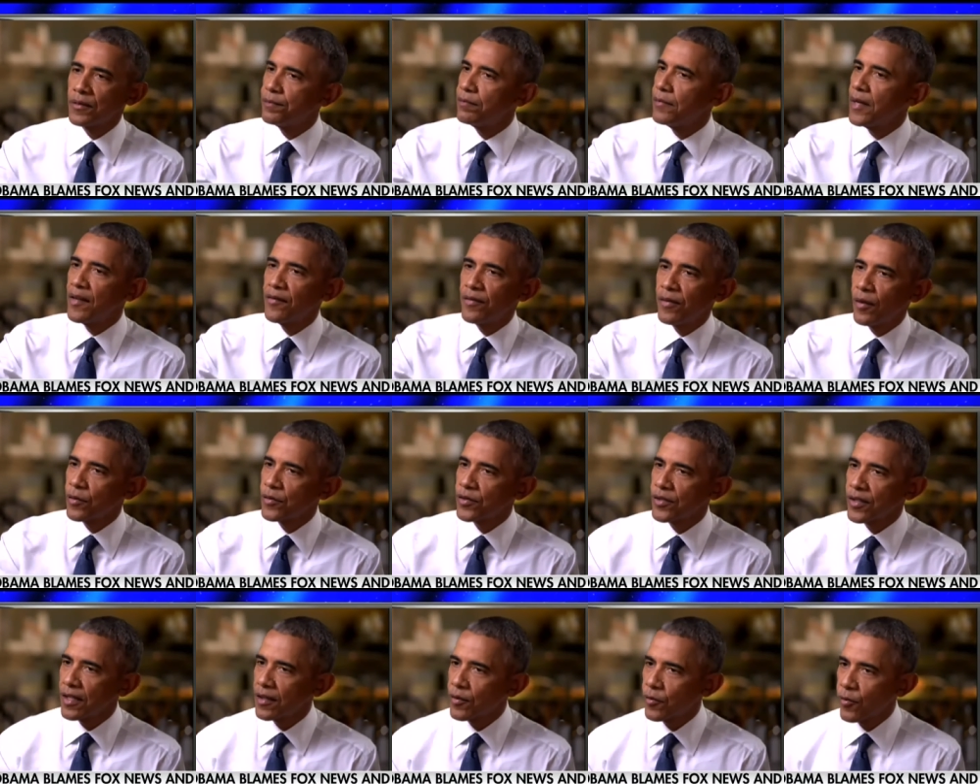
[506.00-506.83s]
with, by
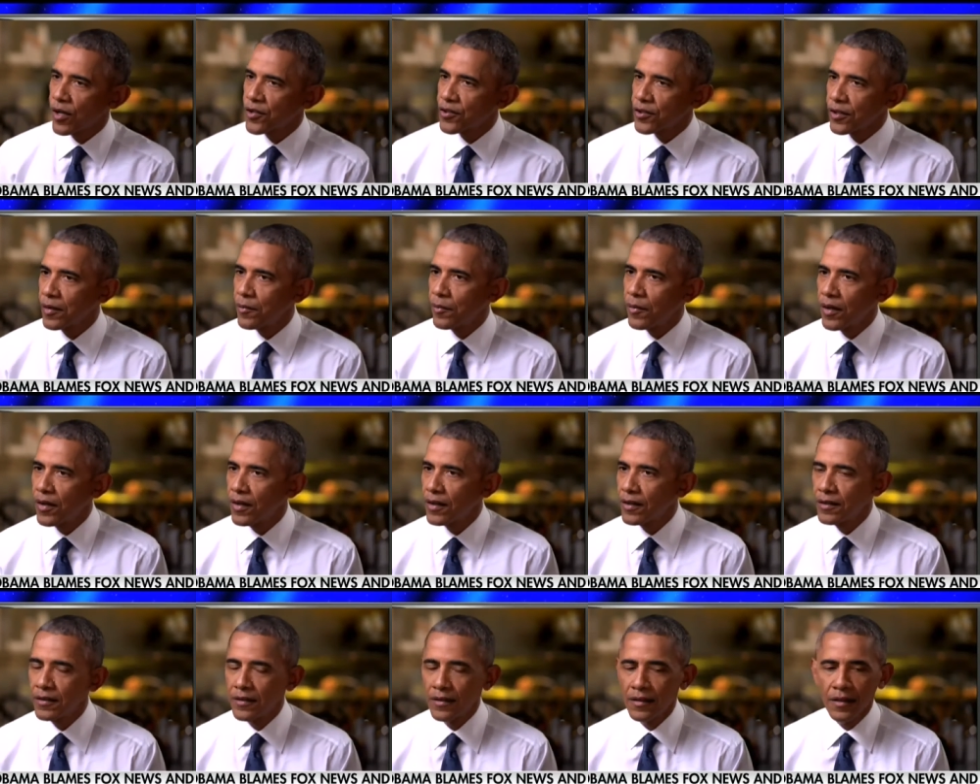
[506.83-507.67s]
folks like Rush
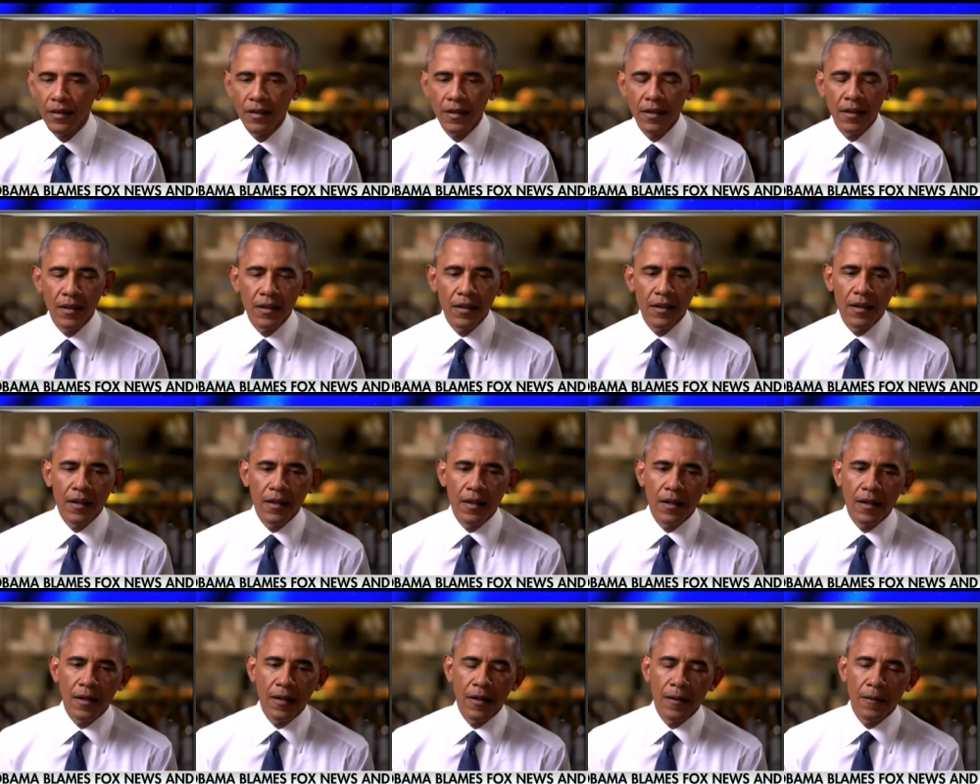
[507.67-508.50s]

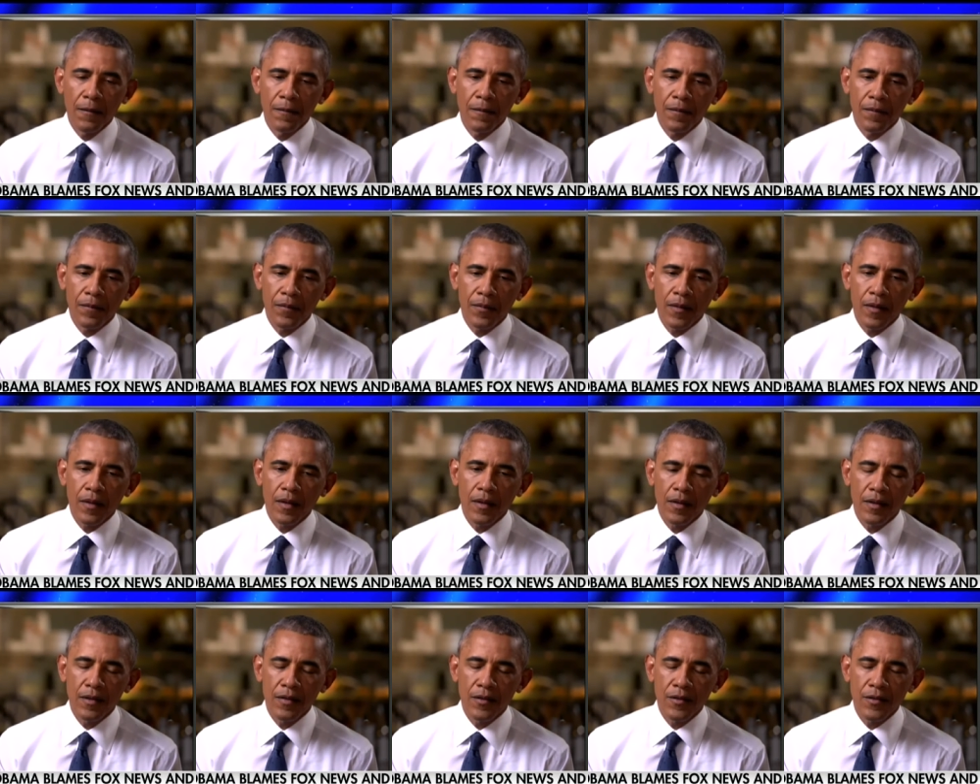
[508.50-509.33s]
Limbaugh, uh,
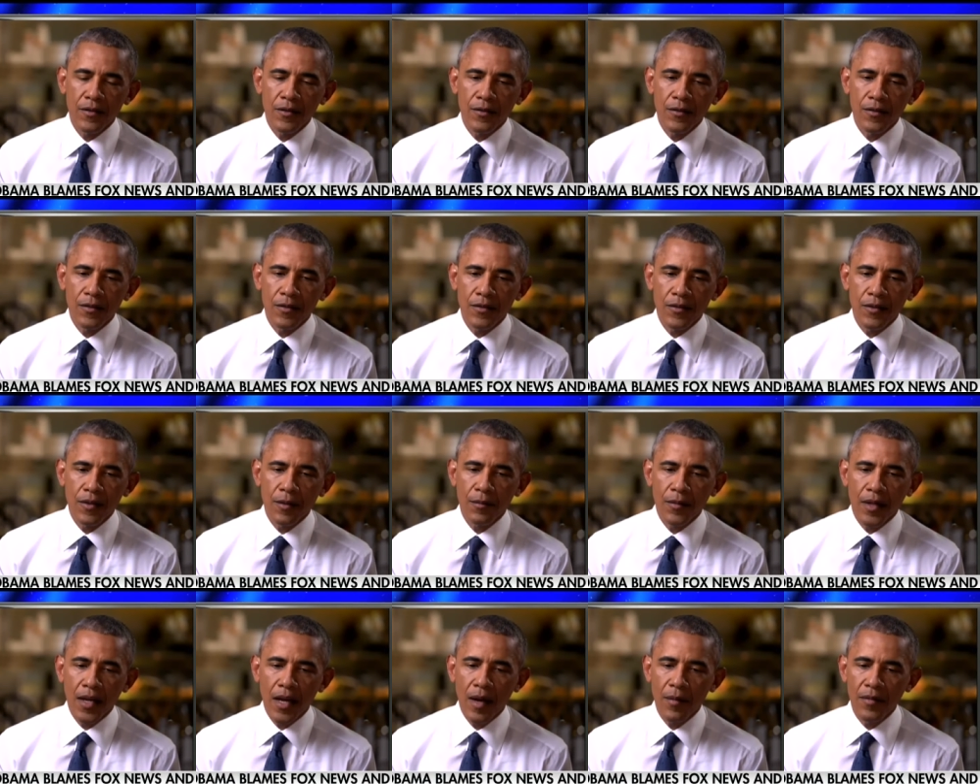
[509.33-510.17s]
as
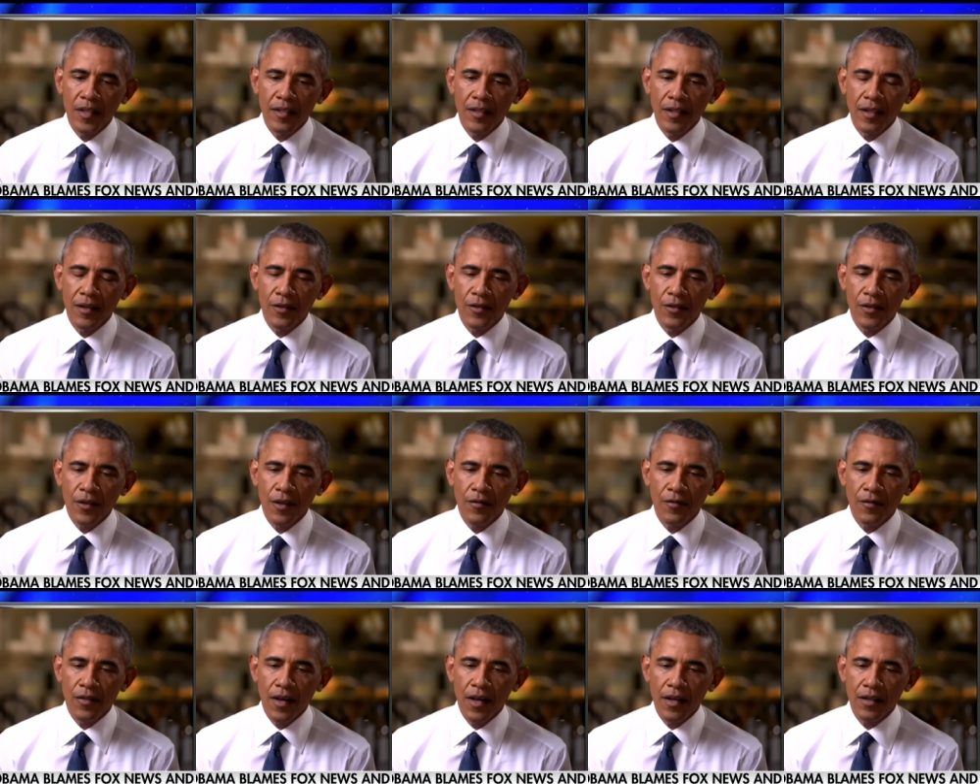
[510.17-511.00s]
some commentators
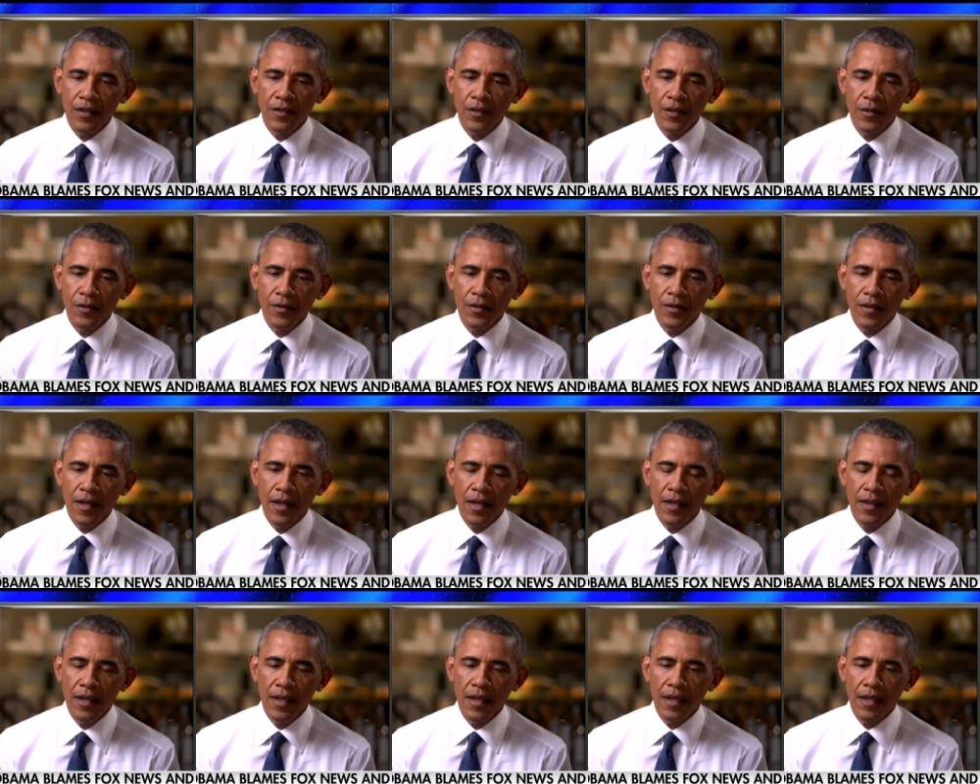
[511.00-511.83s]
on Fox News,
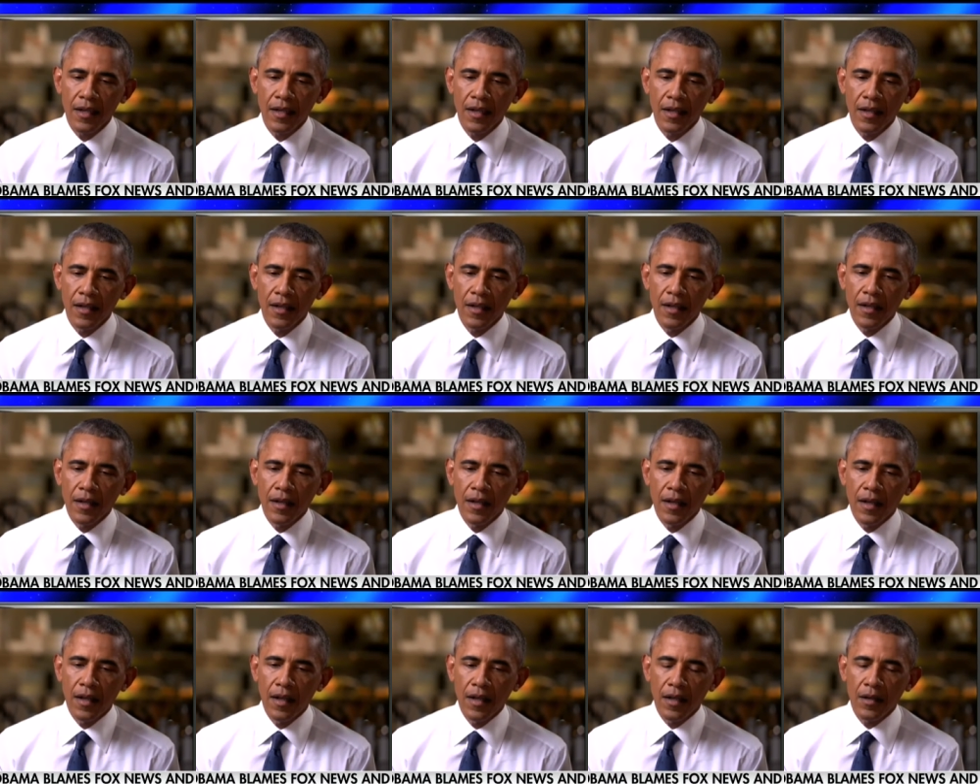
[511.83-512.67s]
I think
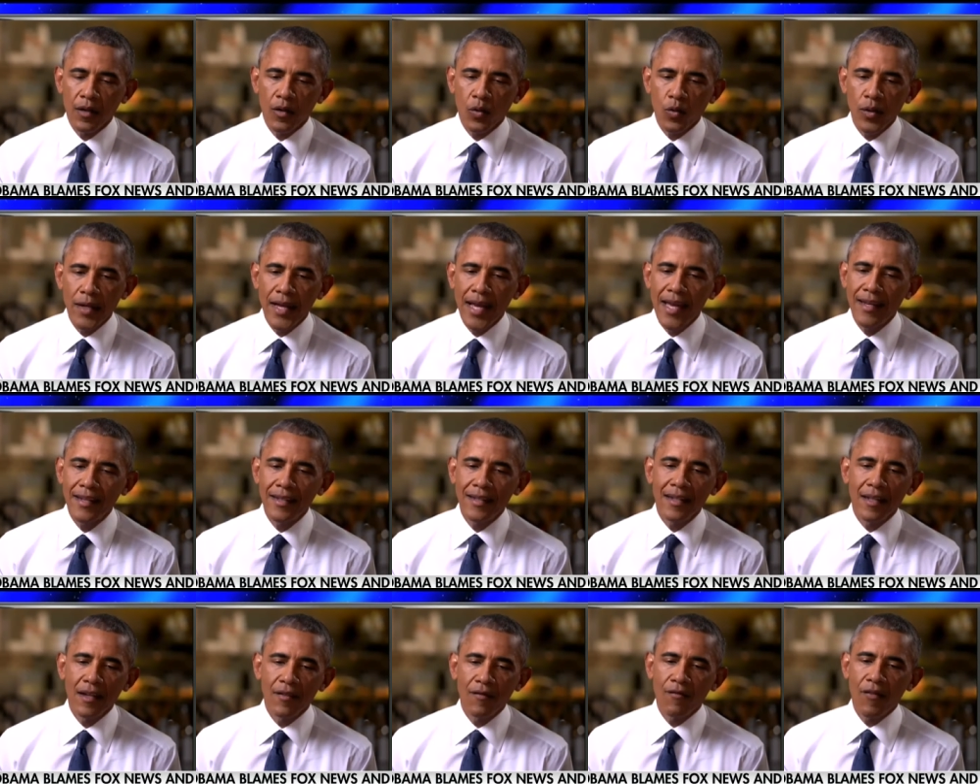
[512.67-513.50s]
uh,
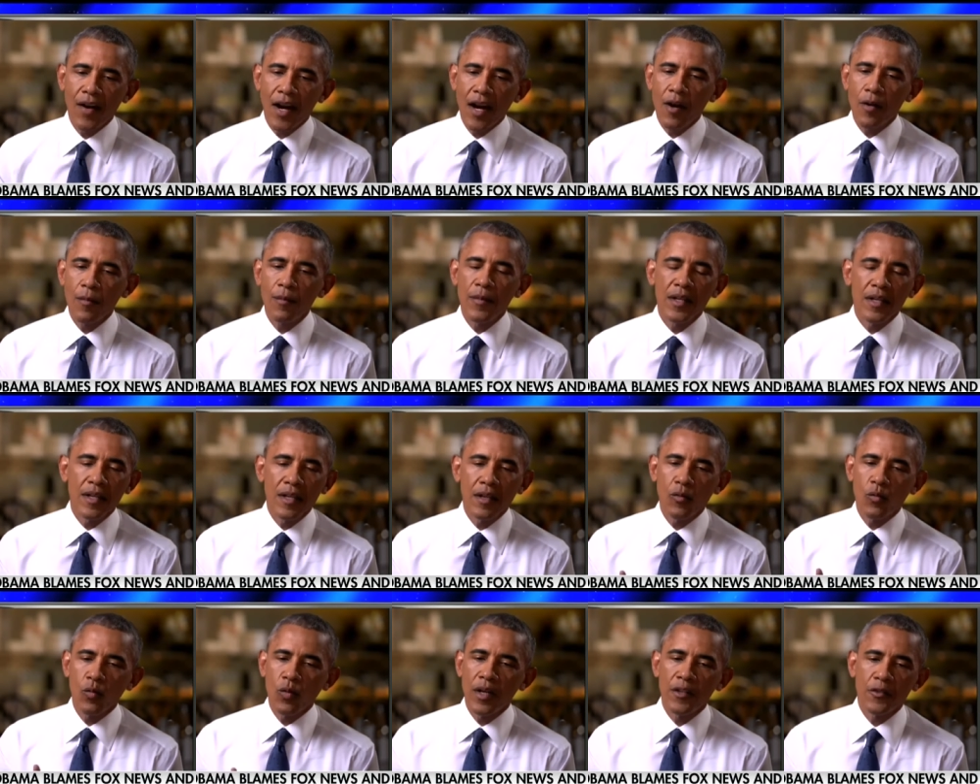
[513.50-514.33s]
created an
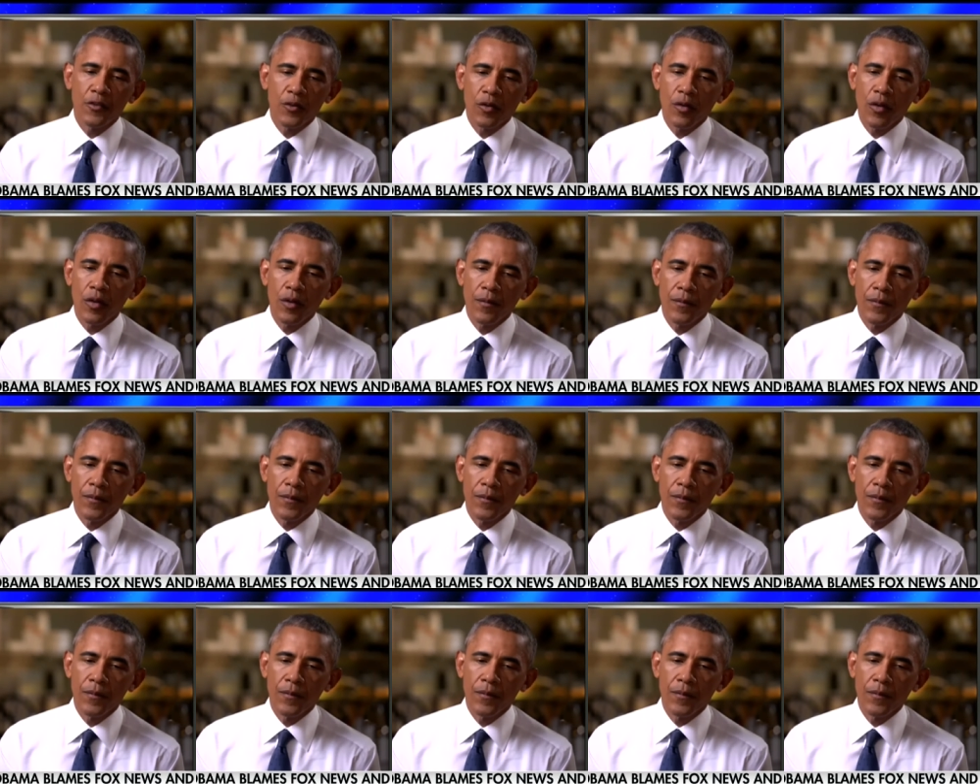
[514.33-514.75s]
environment in which